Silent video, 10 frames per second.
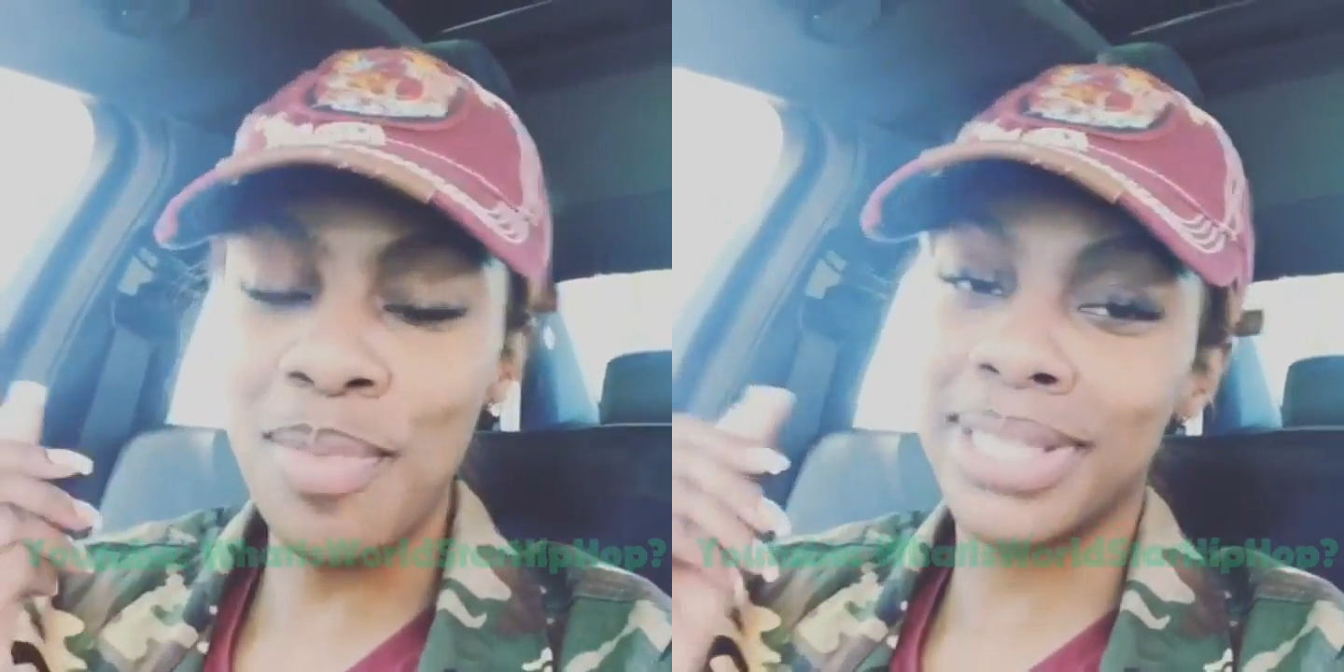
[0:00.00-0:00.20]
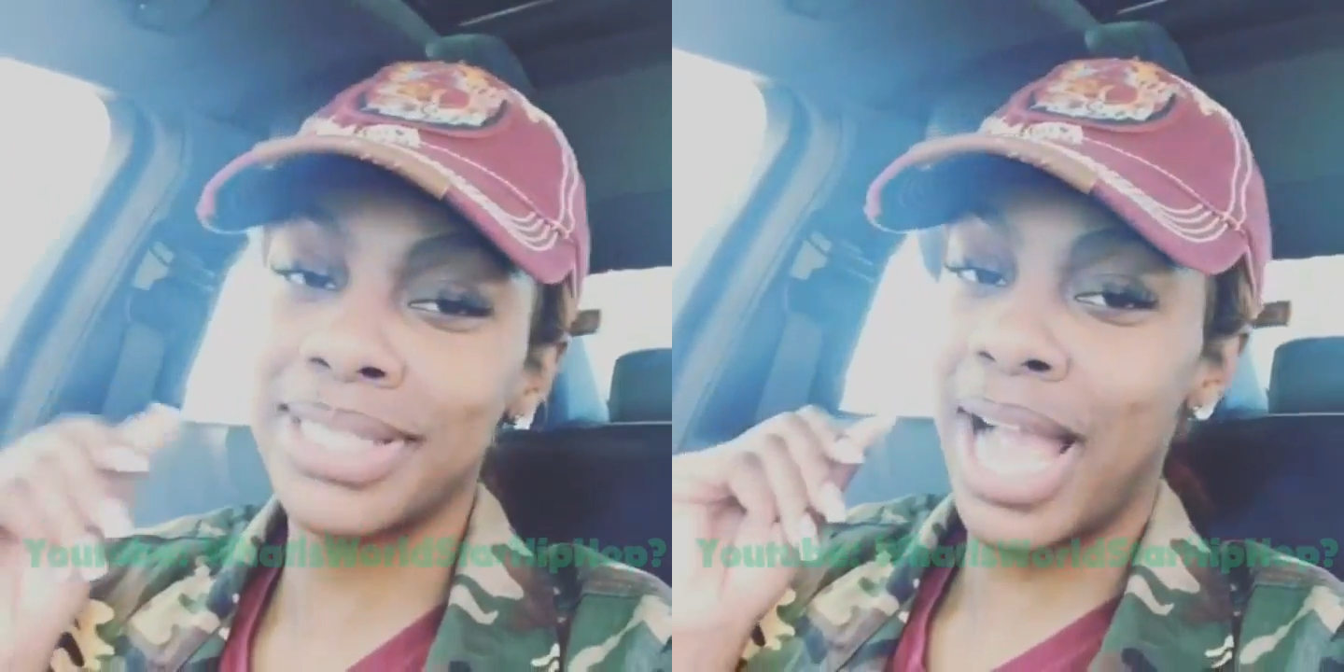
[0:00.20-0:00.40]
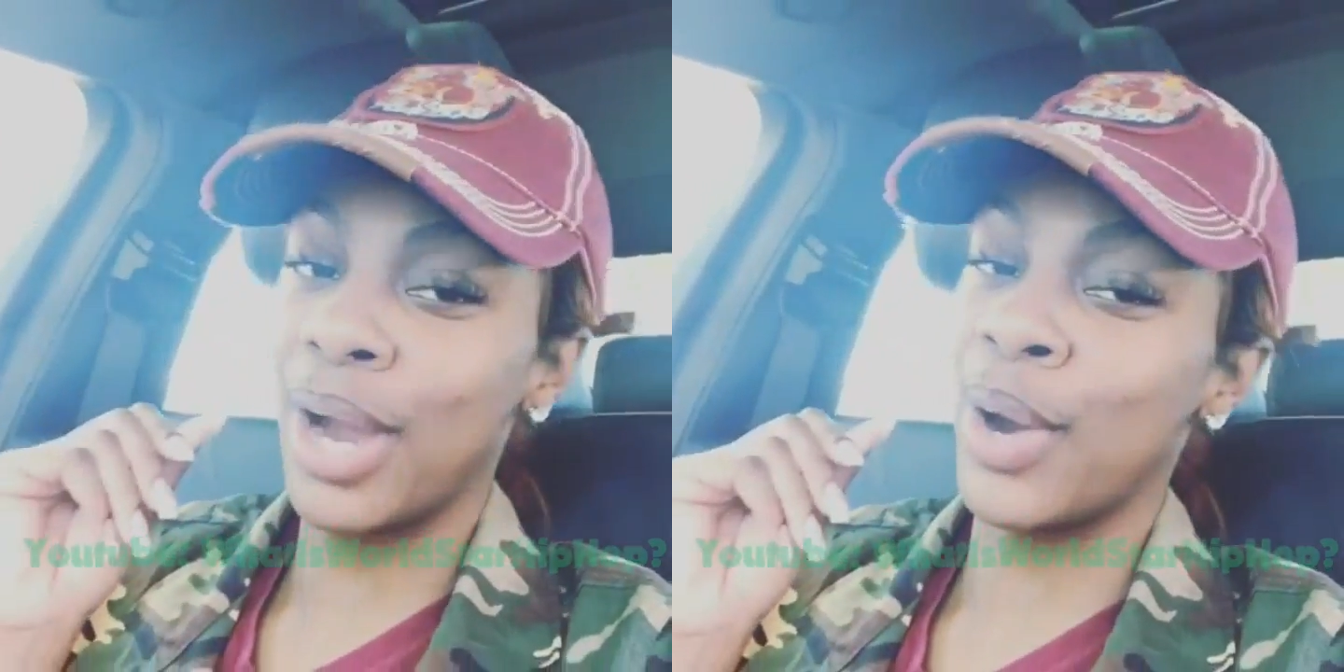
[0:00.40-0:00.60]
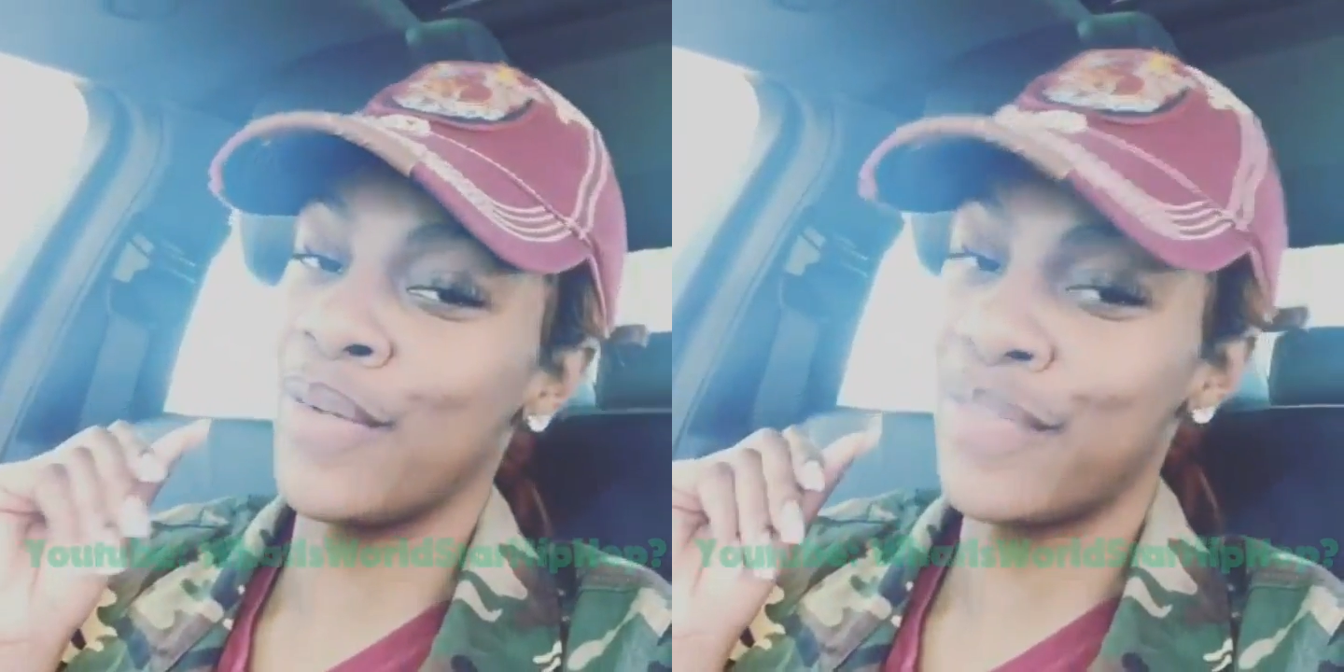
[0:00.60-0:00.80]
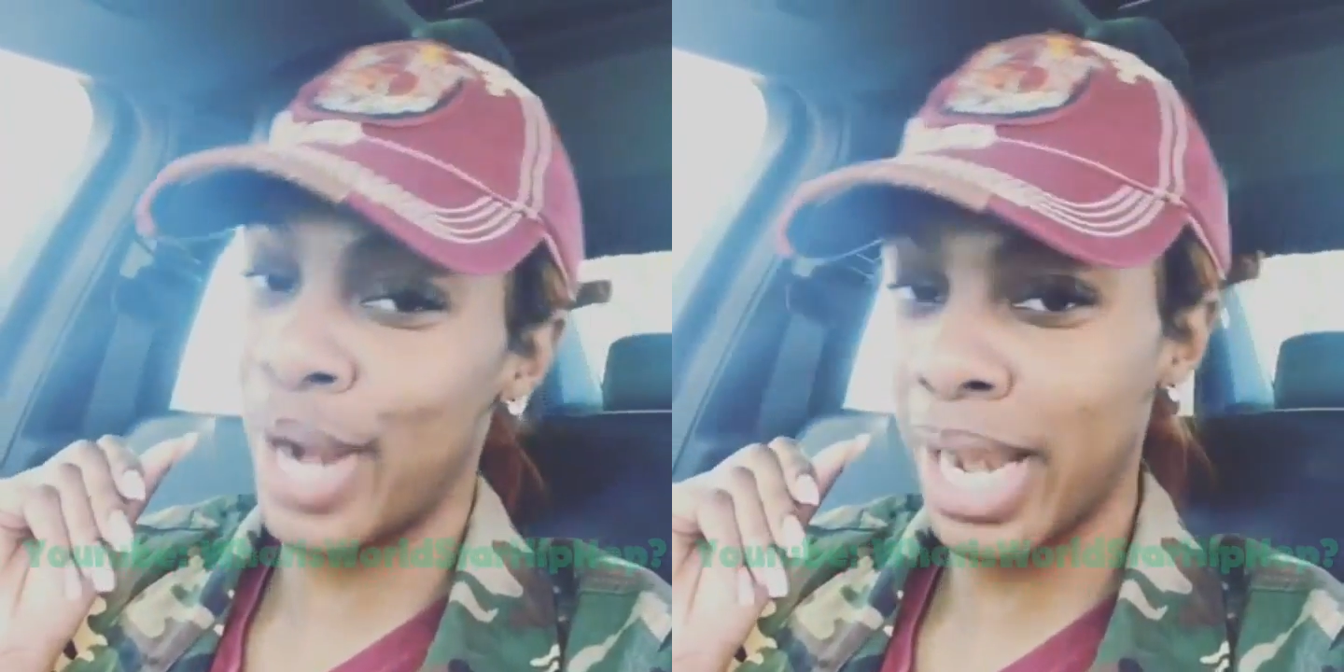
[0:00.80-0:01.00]
you must got a
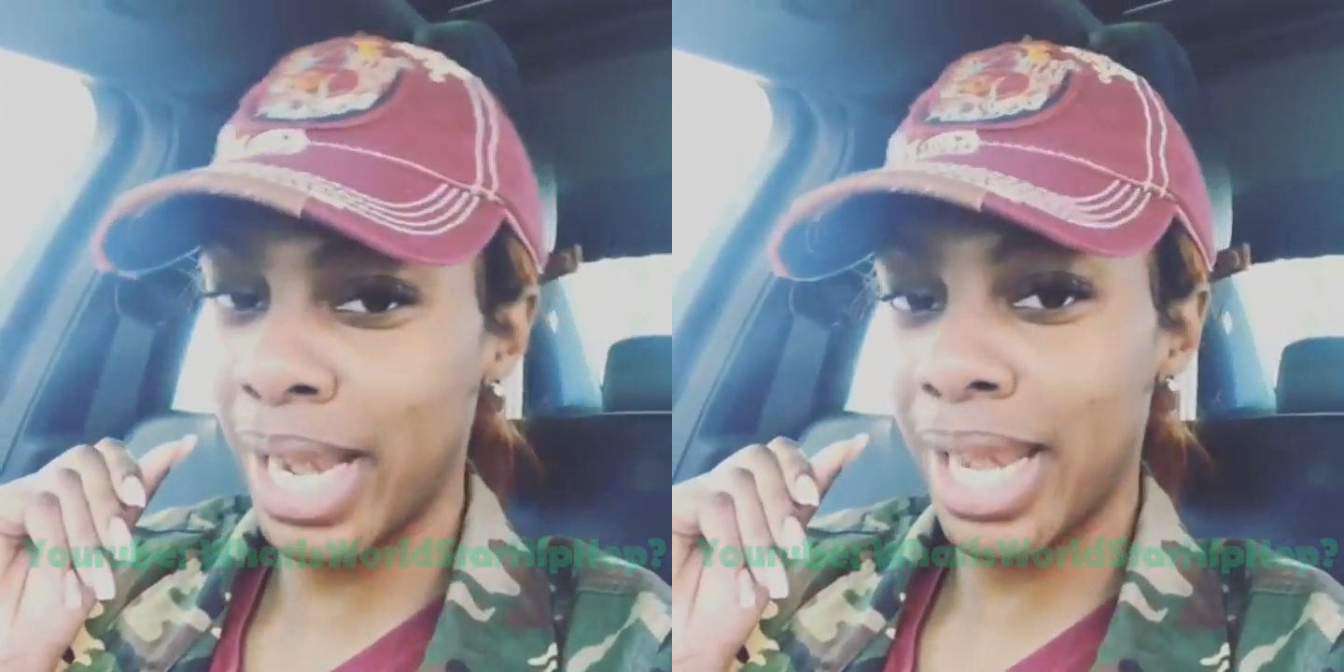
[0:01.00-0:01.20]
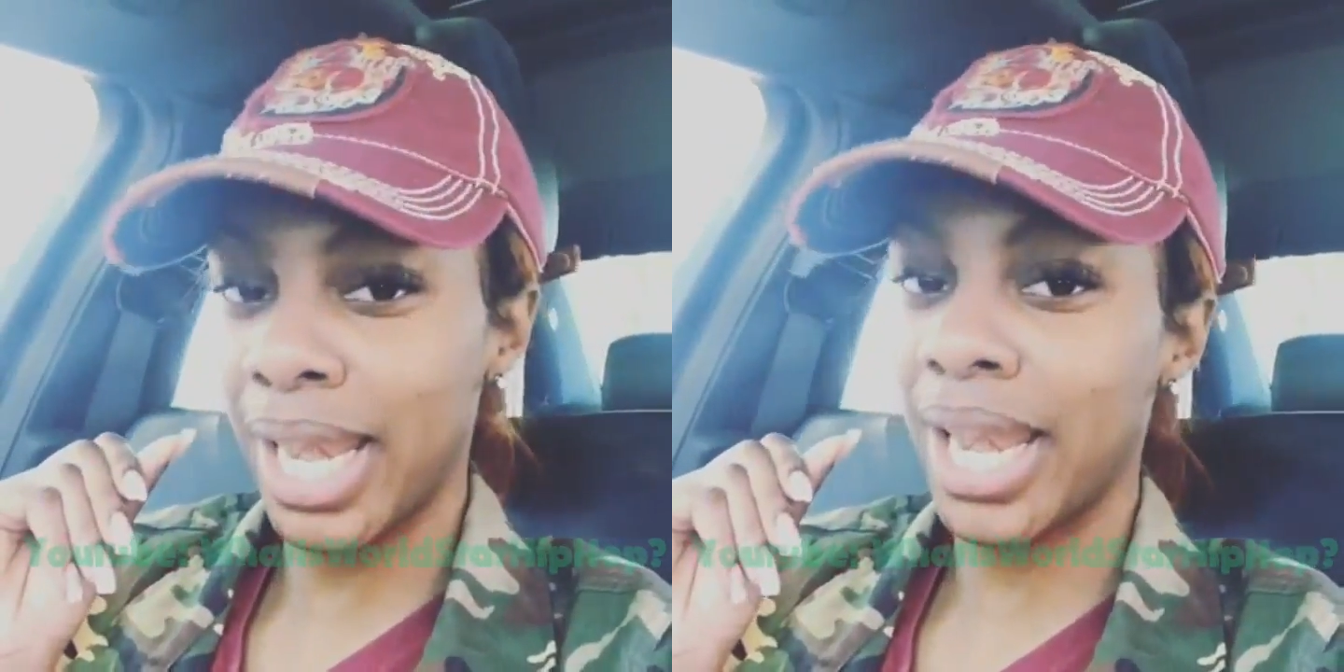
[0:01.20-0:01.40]
girlfriend.